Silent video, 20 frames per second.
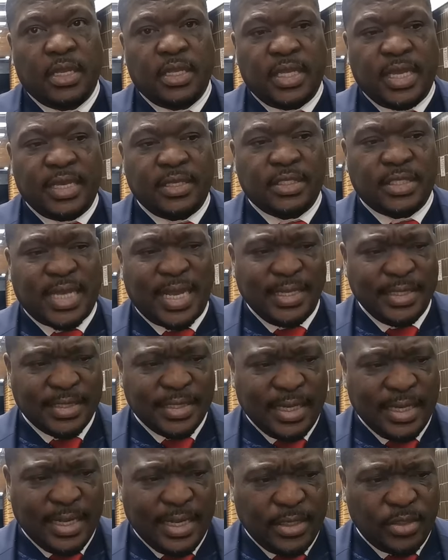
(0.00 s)
Yes,
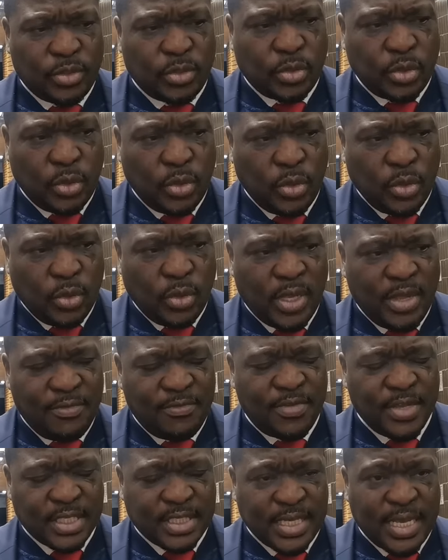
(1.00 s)
council had to
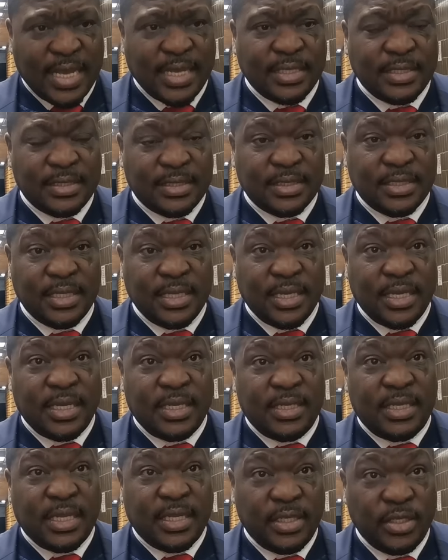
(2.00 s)
emphasize
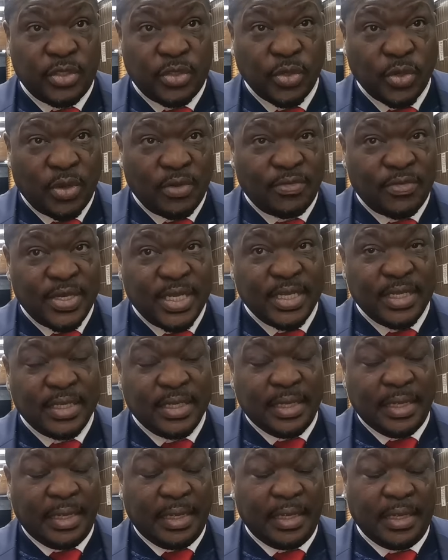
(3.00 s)
the issue of
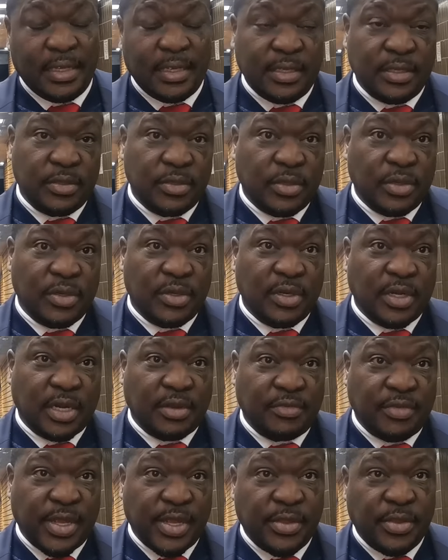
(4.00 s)
the
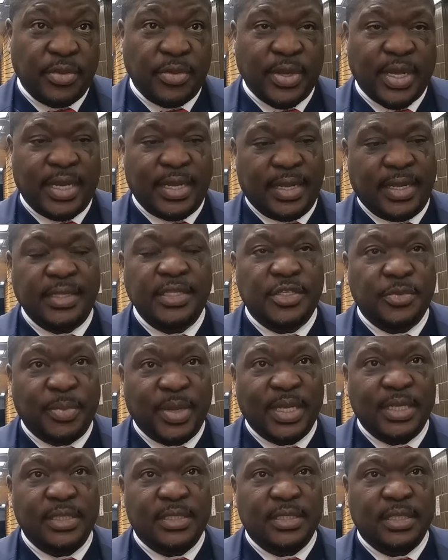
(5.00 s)
revenue
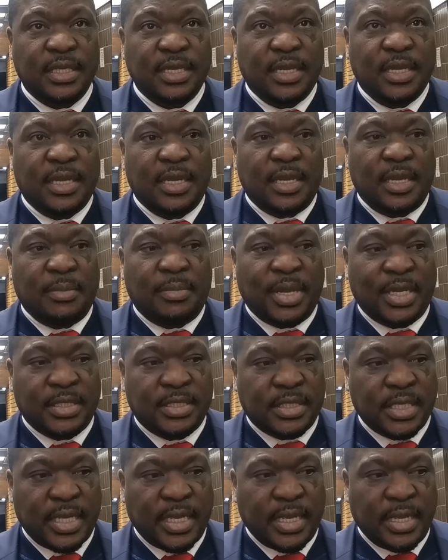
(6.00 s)
enhancement,
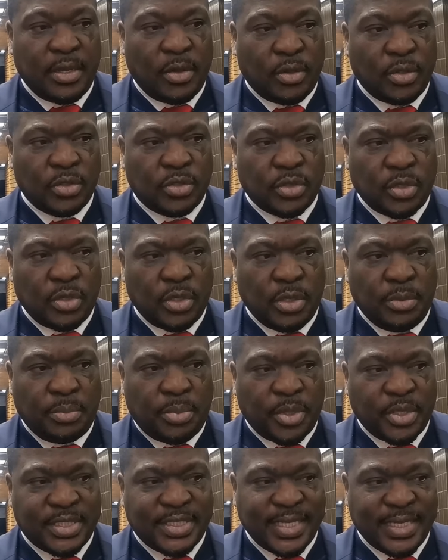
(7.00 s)
but also
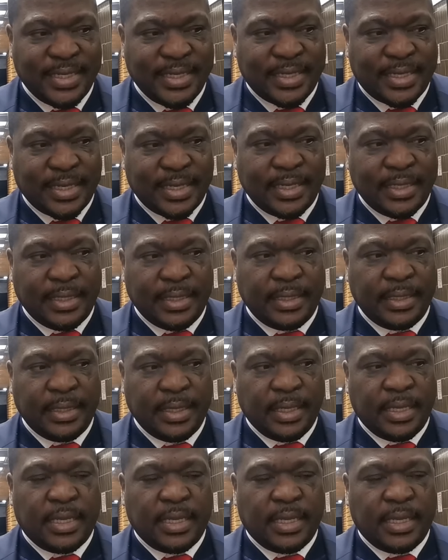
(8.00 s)
importantly